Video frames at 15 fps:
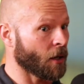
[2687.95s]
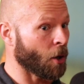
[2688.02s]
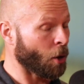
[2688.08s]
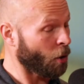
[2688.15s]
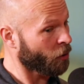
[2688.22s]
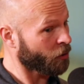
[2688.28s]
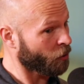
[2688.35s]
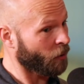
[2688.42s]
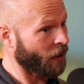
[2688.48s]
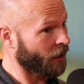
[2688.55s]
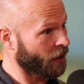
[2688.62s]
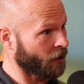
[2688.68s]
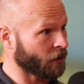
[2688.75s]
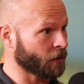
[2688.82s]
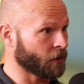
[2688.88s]
All the
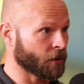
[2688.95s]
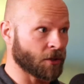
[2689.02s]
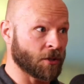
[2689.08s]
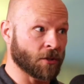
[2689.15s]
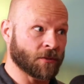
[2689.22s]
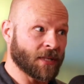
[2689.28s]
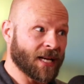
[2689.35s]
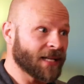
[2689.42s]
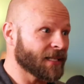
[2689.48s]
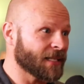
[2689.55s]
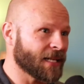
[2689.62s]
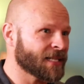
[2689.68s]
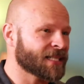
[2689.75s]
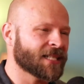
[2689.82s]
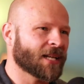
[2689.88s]
while, you're not,
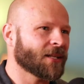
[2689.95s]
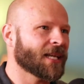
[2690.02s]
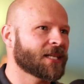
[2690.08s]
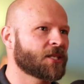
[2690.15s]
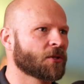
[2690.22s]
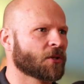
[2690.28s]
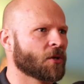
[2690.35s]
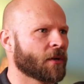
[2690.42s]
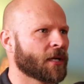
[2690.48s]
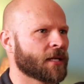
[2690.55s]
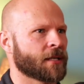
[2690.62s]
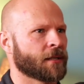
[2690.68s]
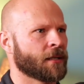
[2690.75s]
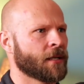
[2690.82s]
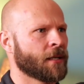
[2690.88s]
it's not like you're
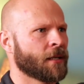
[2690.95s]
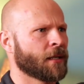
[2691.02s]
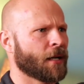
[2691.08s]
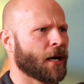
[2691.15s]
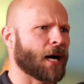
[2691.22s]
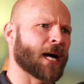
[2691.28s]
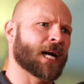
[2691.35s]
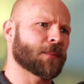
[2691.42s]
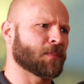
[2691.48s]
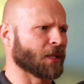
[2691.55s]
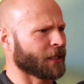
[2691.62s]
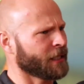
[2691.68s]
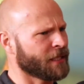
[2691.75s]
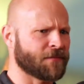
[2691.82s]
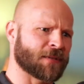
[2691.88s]
going, I
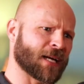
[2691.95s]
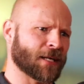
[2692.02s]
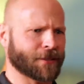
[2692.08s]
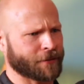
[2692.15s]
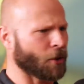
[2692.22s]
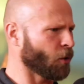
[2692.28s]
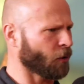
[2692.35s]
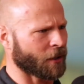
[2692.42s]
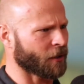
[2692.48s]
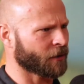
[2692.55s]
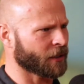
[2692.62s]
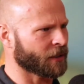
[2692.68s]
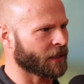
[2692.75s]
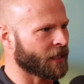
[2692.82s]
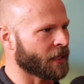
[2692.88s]
believe that
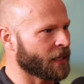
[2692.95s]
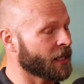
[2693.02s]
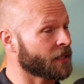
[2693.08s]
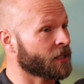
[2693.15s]
wholeheartedly. Yeah.